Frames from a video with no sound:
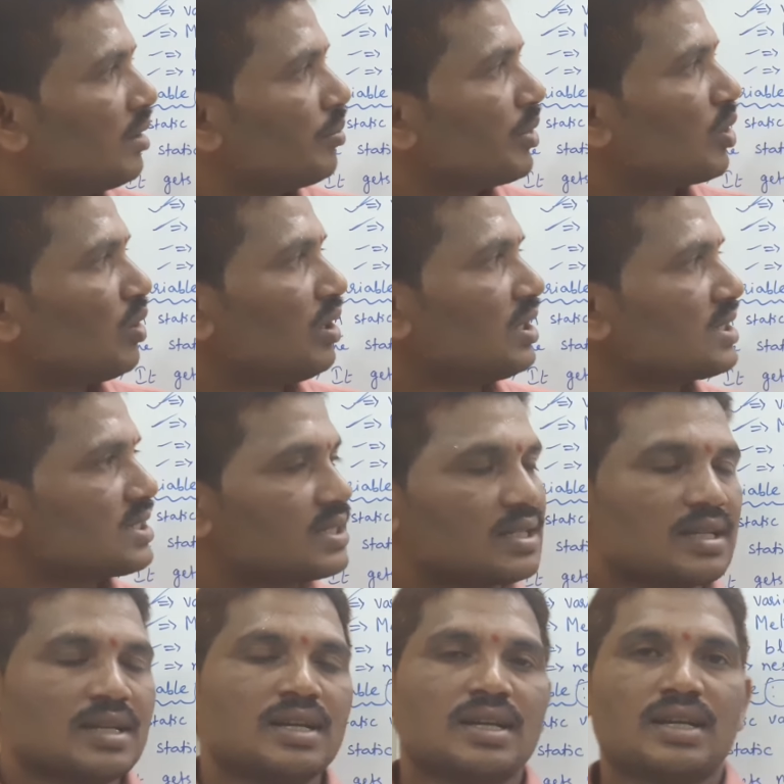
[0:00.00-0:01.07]

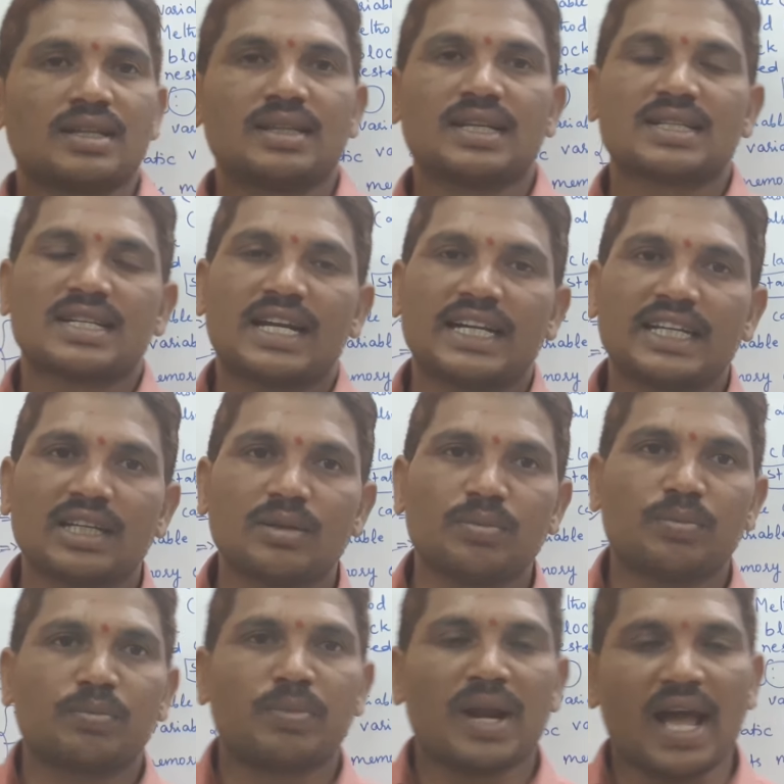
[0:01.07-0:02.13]
because the
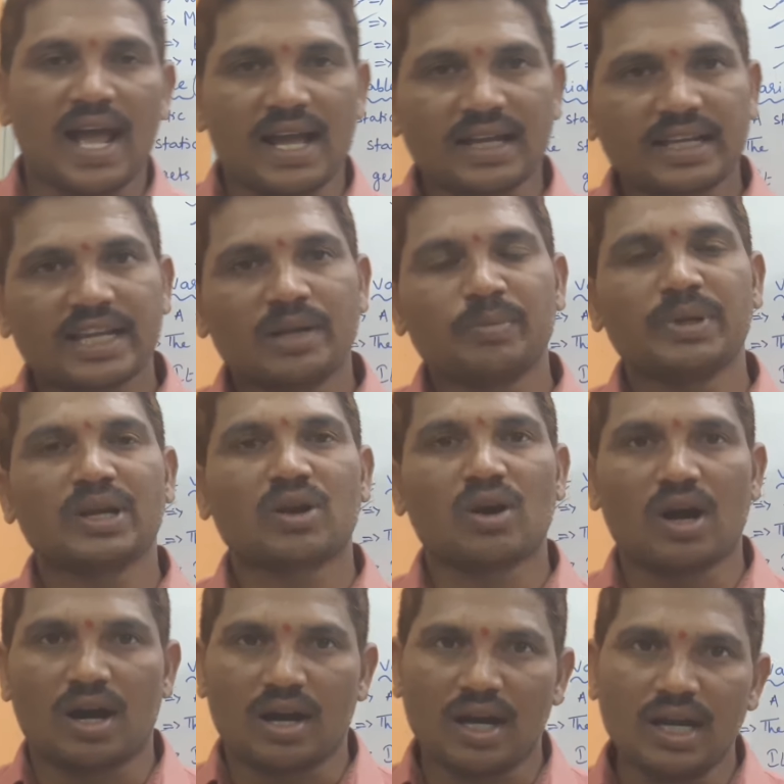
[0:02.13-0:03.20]
static block can be
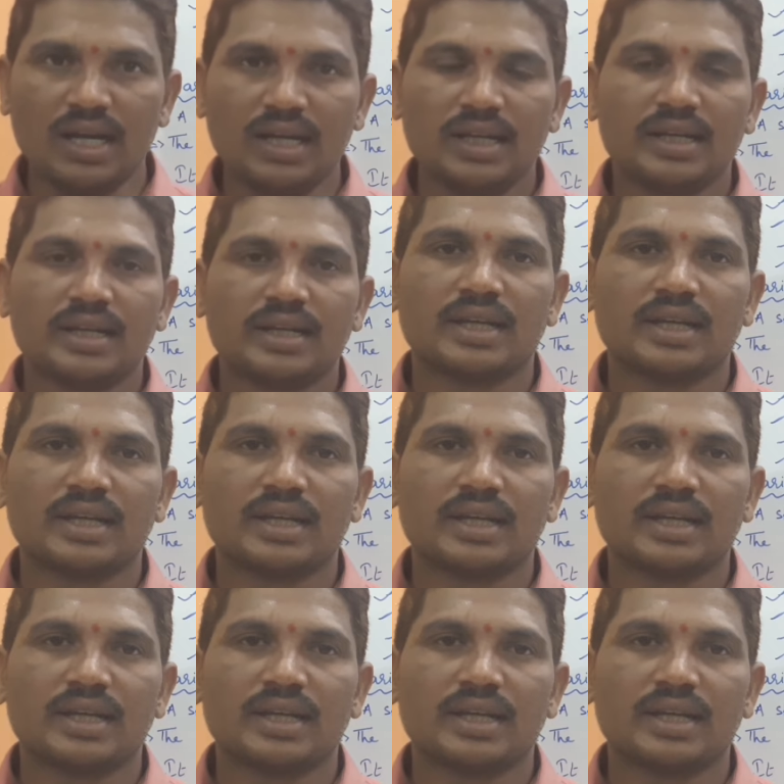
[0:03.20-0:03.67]
called